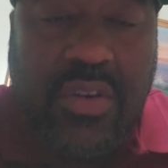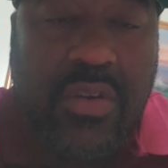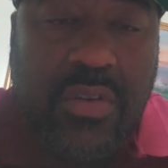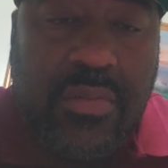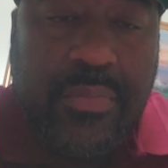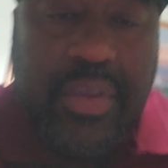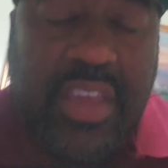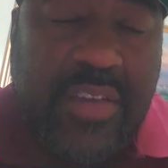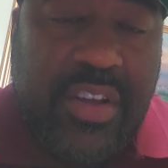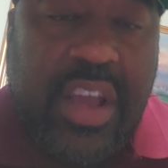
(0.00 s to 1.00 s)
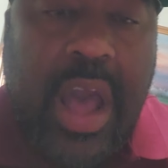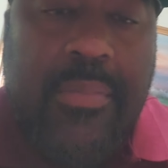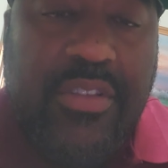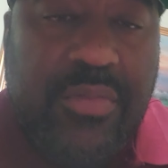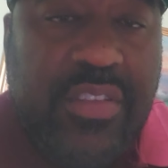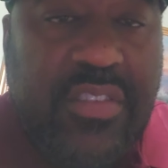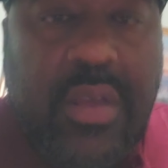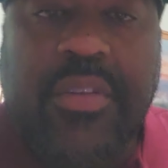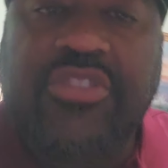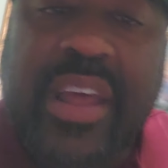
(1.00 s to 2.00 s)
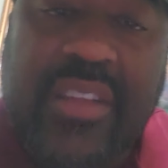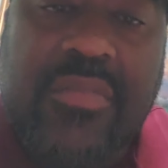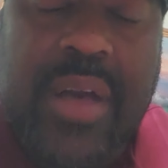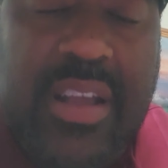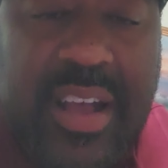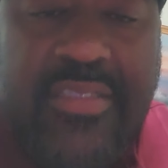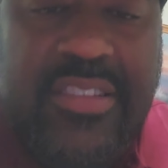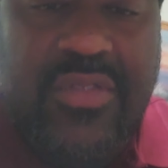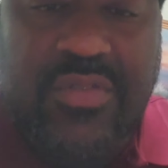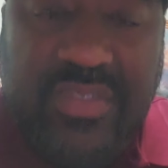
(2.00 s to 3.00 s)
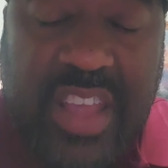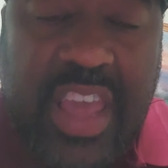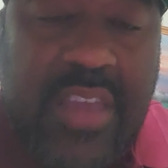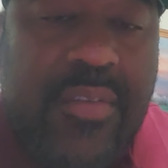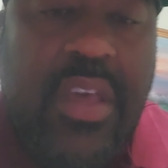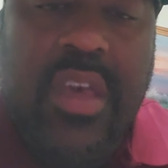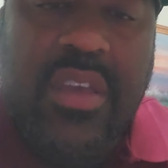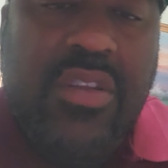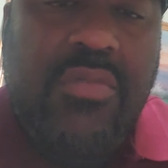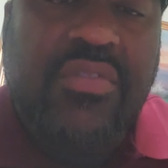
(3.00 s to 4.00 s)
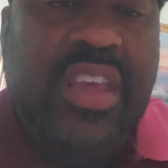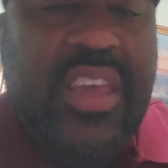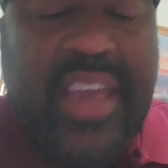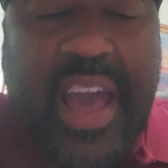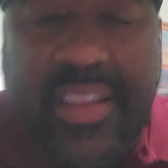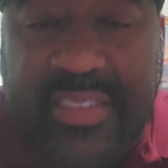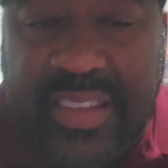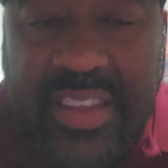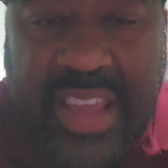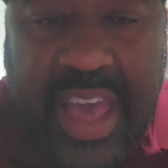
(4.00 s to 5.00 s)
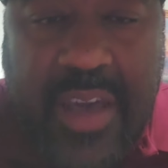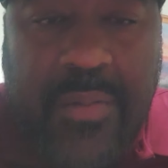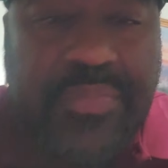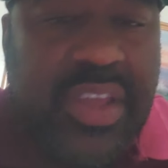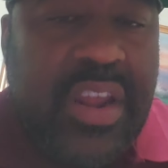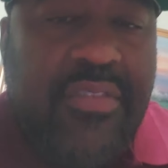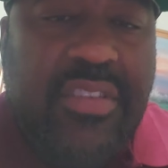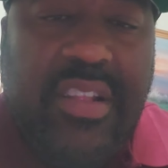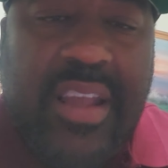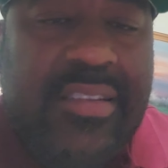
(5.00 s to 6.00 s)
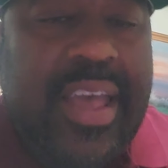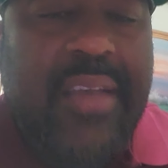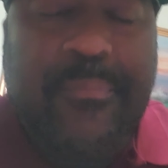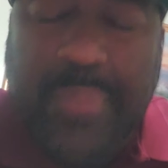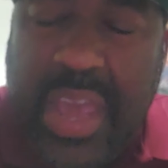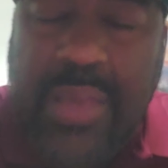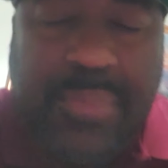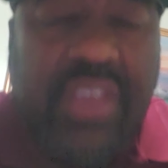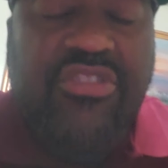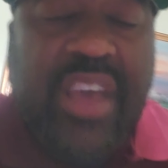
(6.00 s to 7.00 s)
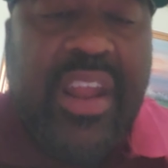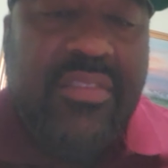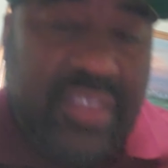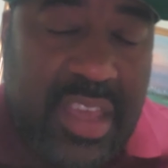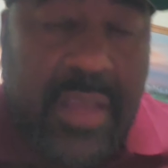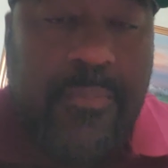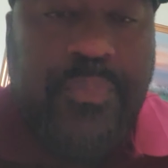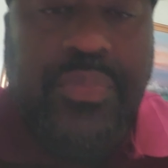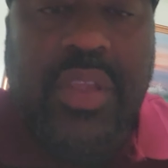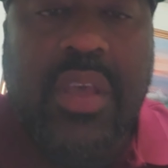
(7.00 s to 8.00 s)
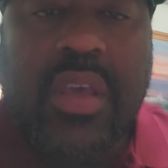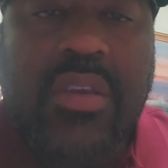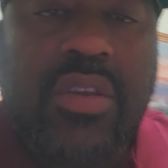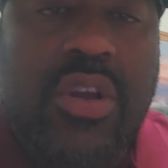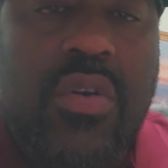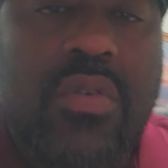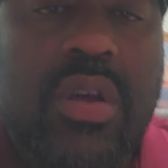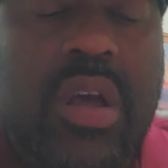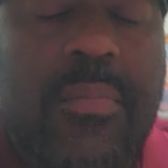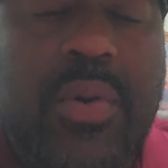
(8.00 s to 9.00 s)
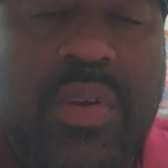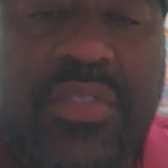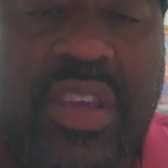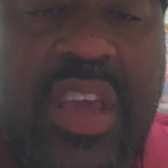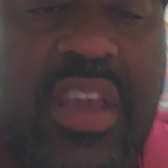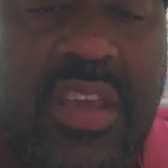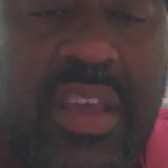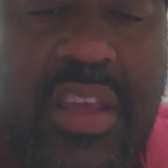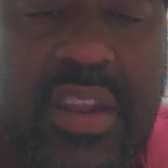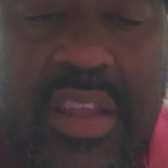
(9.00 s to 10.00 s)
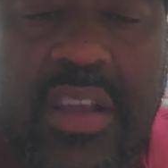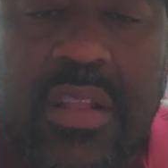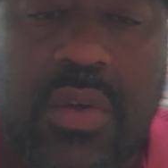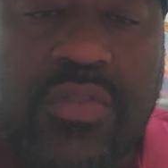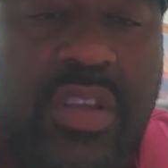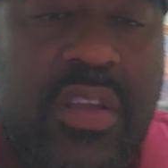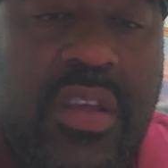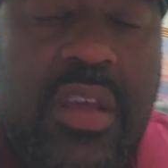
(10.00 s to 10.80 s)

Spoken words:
know, give accomplishments to them. And shout out to my cousin, Little Steve. You know what I'm saying? He got a CDL and everything like that. Big, big shout out to him. You know, but once again, and in closing,